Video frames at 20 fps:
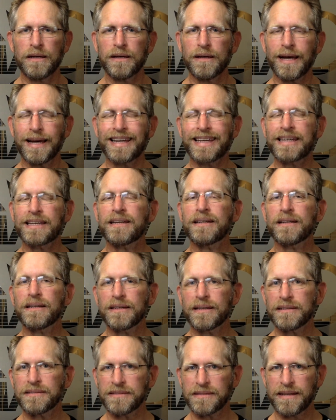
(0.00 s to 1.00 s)

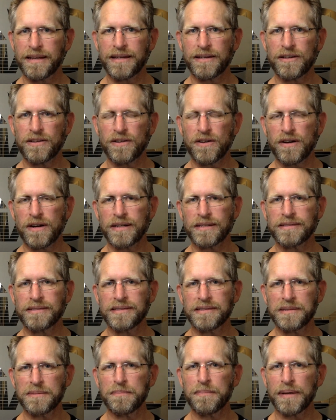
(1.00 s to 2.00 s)
Achilles tendonitis
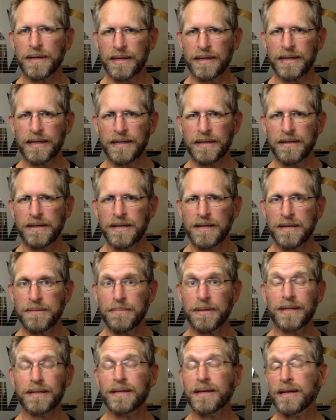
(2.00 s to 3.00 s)
is a pain,
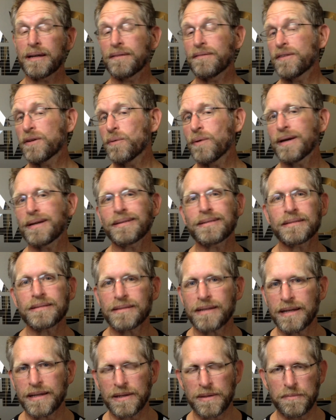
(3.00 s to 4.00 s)
but again, if you
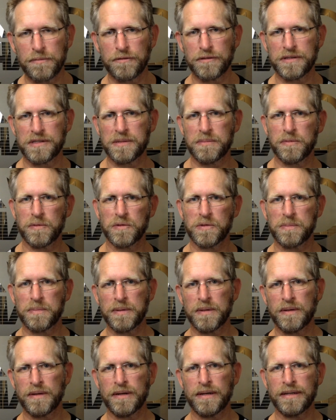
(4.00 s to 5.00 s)
understand the principles
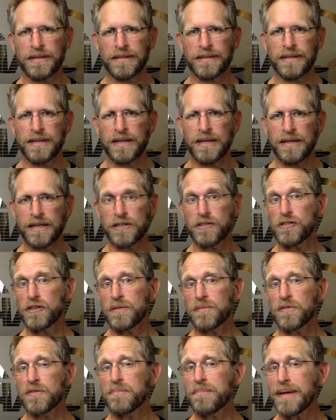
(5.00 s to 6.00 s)
behind it, in
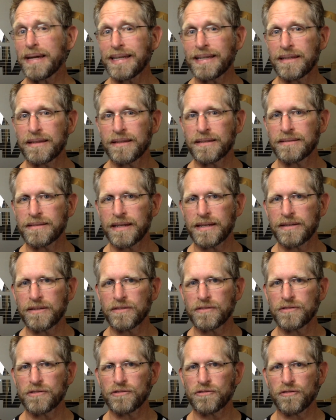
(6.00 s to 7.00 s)
terms of making the
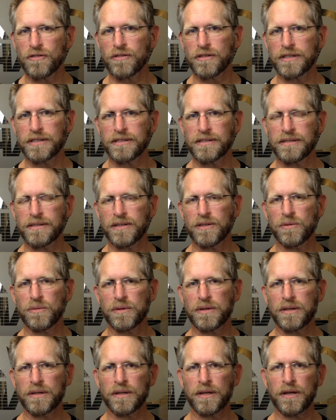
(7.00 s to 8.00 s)
tendon stronger to deal
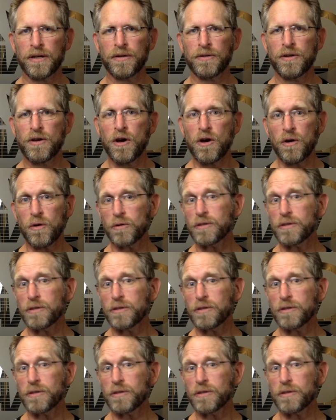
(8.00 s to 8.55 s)
with the load or